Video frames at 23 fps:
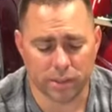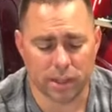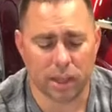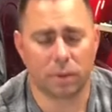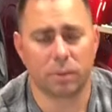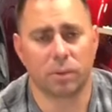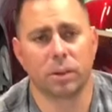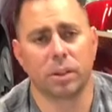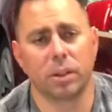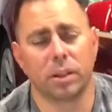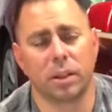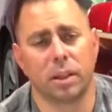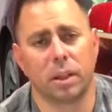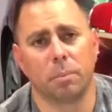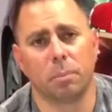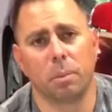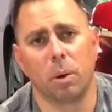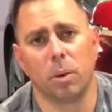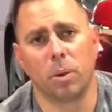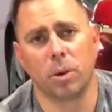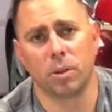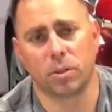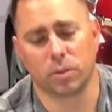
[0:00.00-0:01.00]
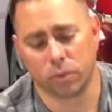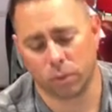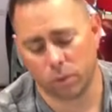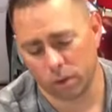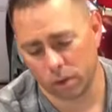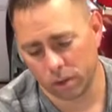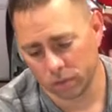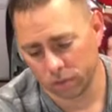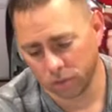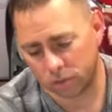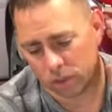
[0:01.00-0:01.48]
not really a bonus for
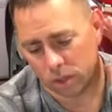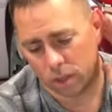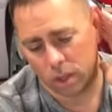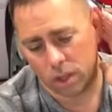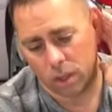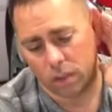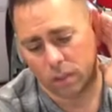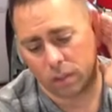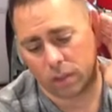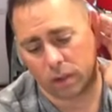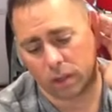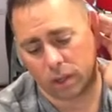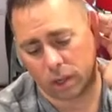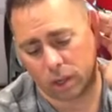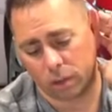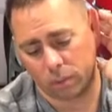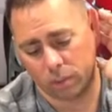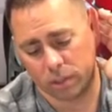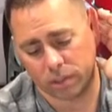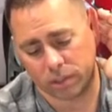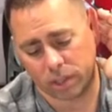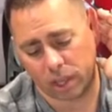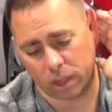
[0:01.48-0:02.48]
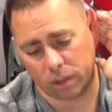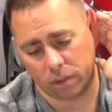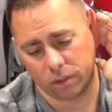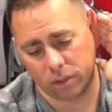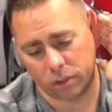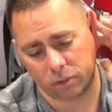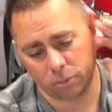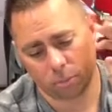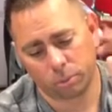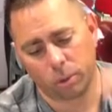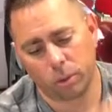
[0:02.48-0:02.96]
us. They're going to recycle
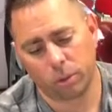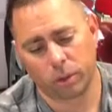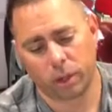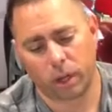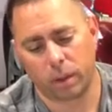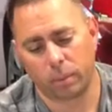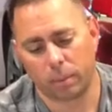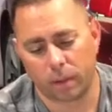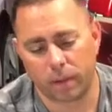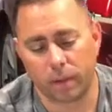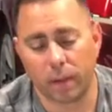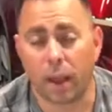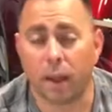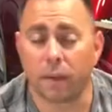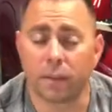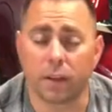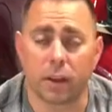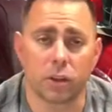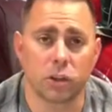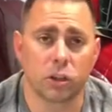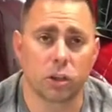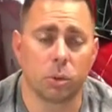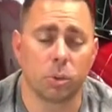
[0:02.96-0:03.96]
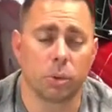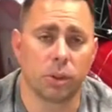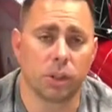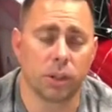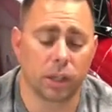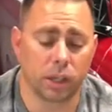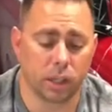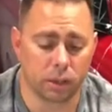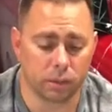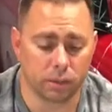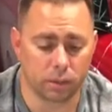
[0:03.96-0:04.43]
this program. I'm not sure when they're
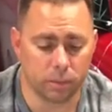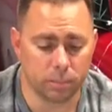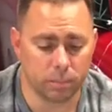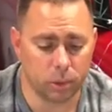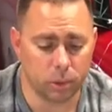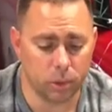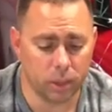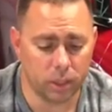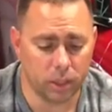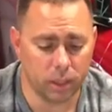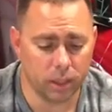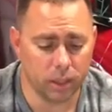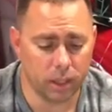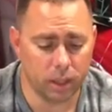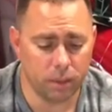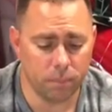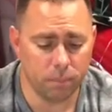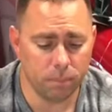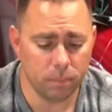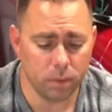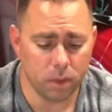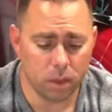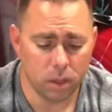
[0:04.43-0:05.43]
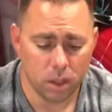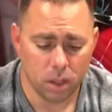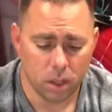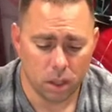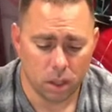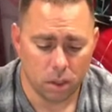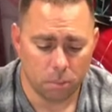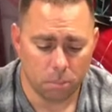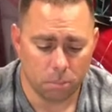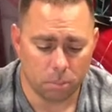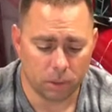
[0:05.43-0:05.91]
going to reboot it again,
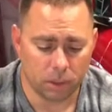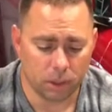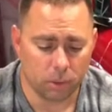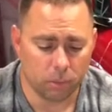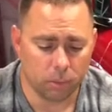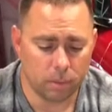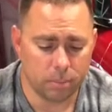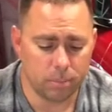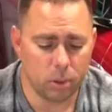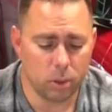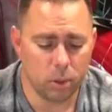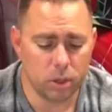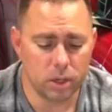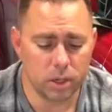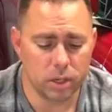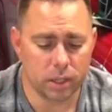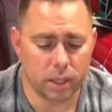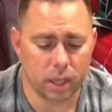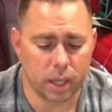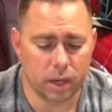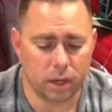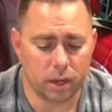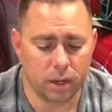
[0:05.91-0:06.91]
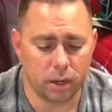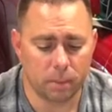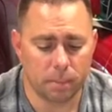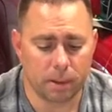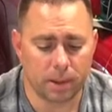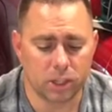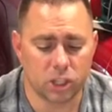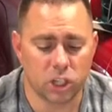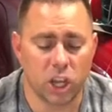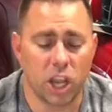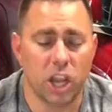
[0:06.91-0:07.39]
but they'll reboot it again, and it
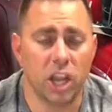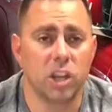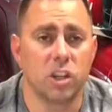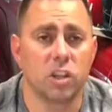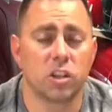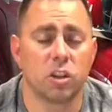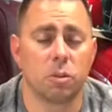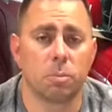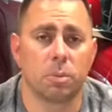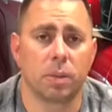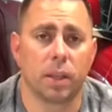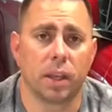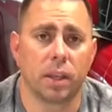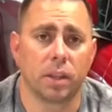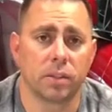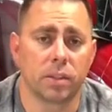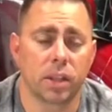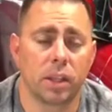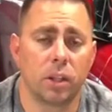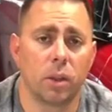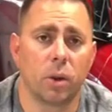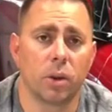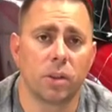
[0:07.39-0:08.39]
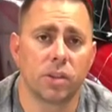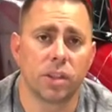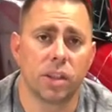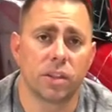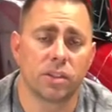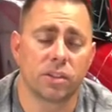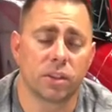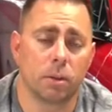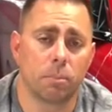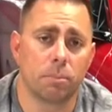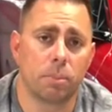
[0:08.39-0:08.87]
might change some things. I noticed that
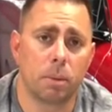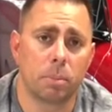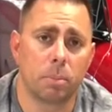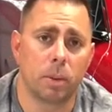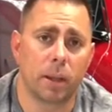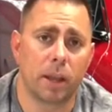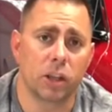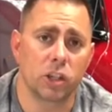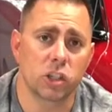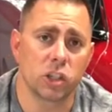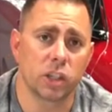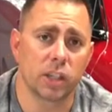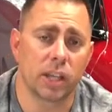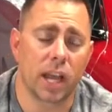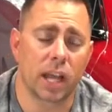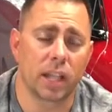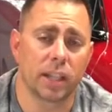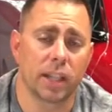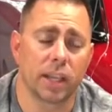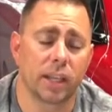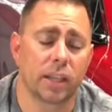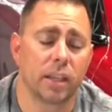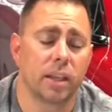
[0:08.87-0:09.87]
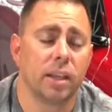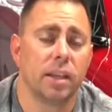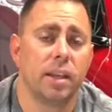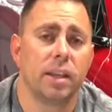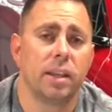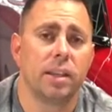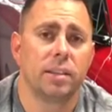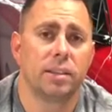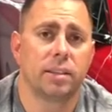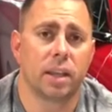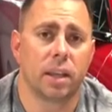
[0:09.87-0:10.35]
some people actually got like
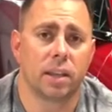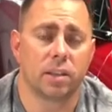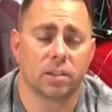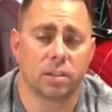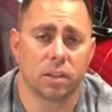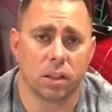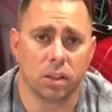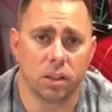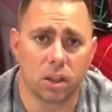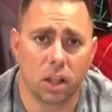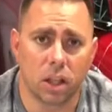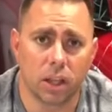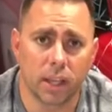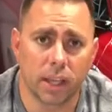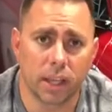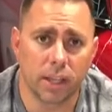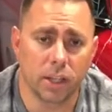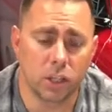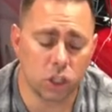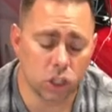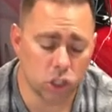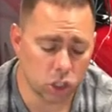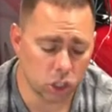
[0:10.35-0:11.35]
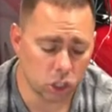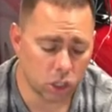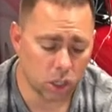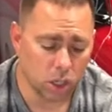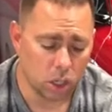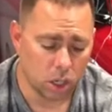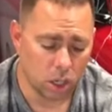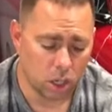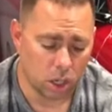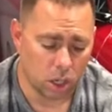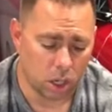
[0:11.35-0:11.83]
Tesla luggage.
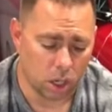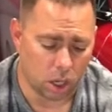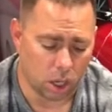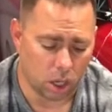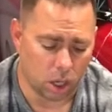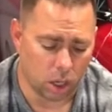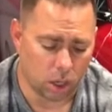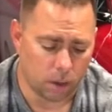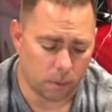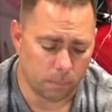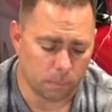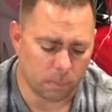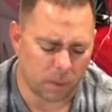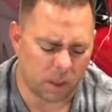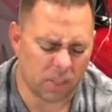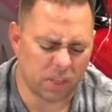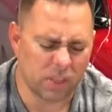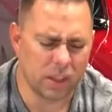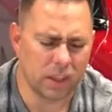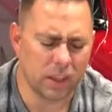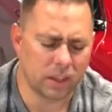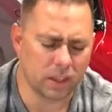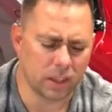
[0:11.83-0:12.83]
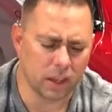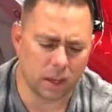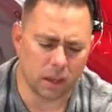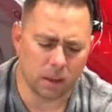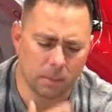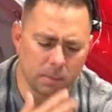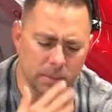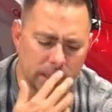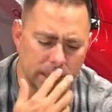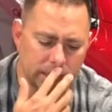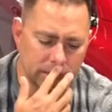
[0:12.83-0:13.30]
I think
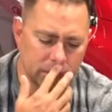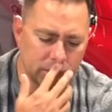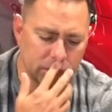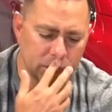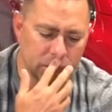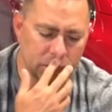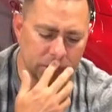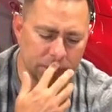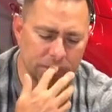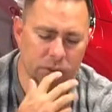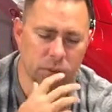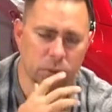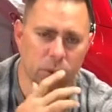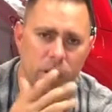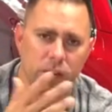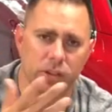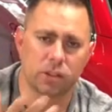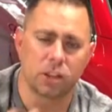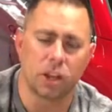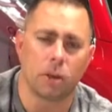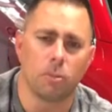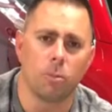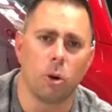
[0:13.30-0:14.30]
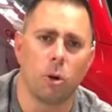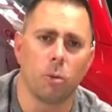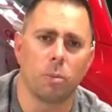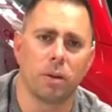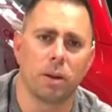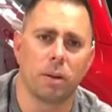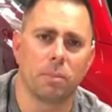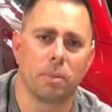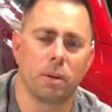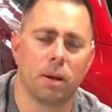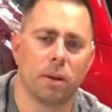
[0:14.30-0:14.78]
Tesla Search Inventory, I saw them open
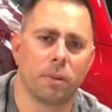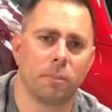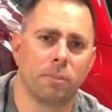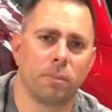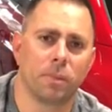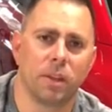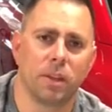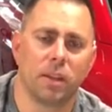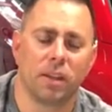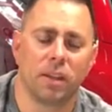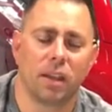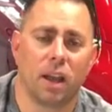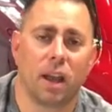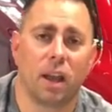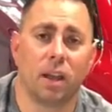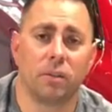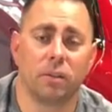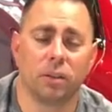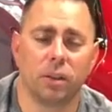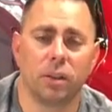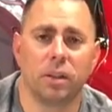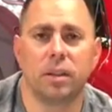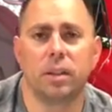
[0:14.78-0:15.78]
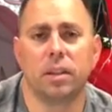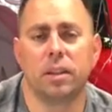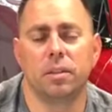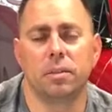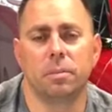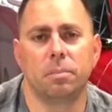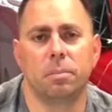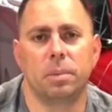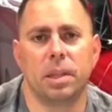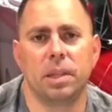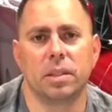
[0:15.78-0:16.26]
up a really
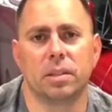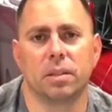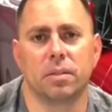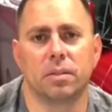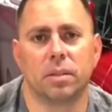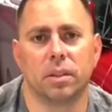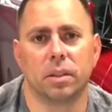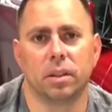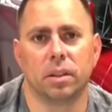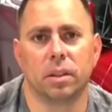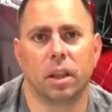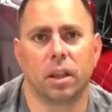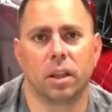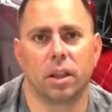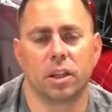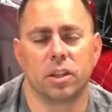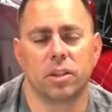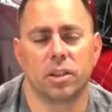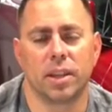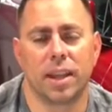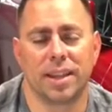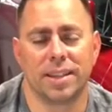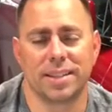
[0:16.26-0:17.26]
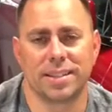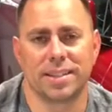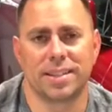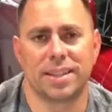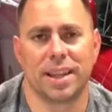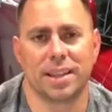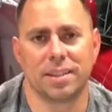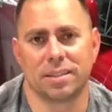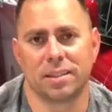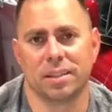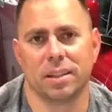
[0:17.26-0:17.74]
neat piece of luggage that has
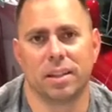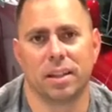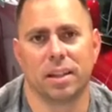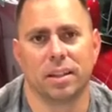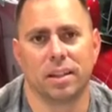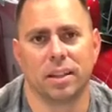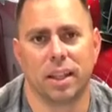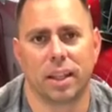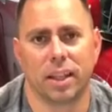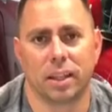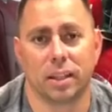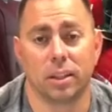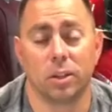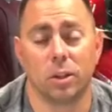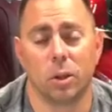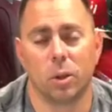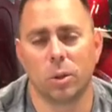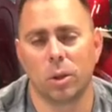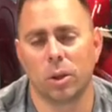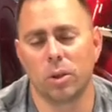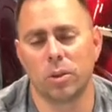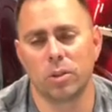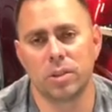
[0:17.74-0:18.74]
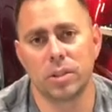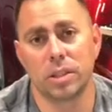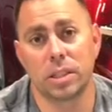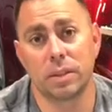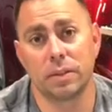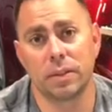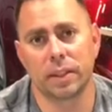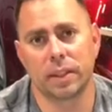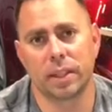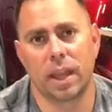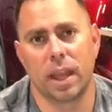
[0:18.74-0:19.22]
Tesla like logos and stuff
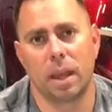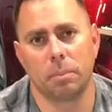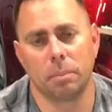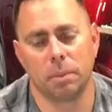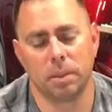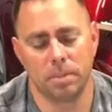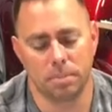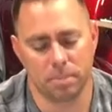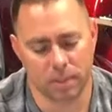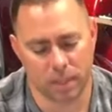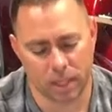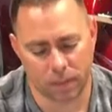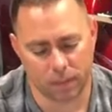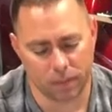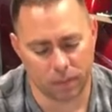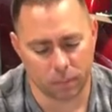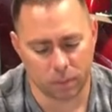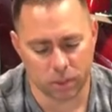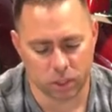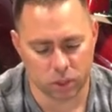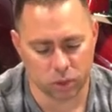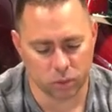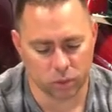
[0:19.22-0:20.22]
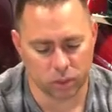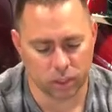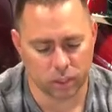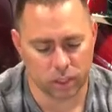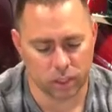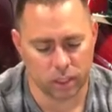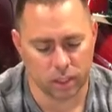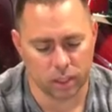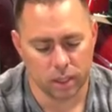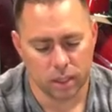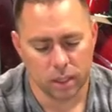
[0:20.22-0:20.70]
like that, emblems on there, which is really
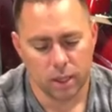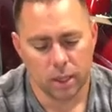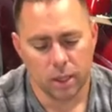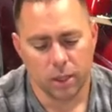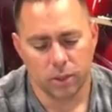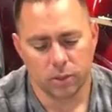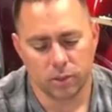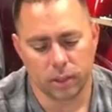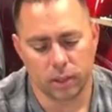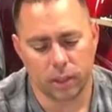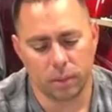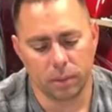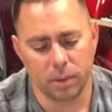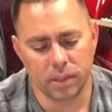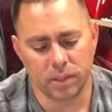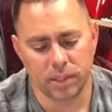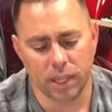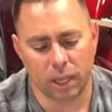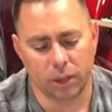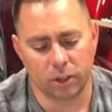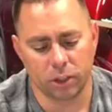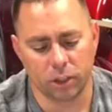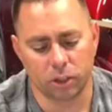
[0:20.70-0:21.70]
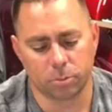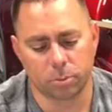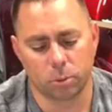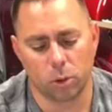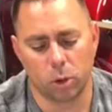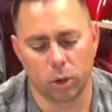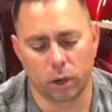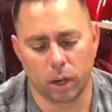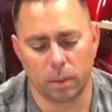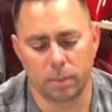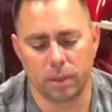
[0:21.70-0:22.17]
neat. So they recycle this
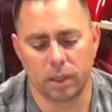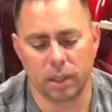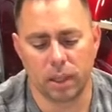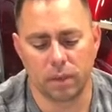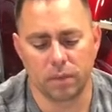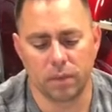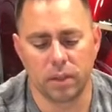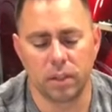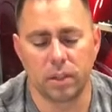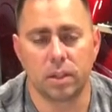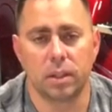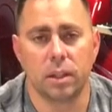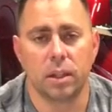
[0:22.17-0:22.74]
program and they give you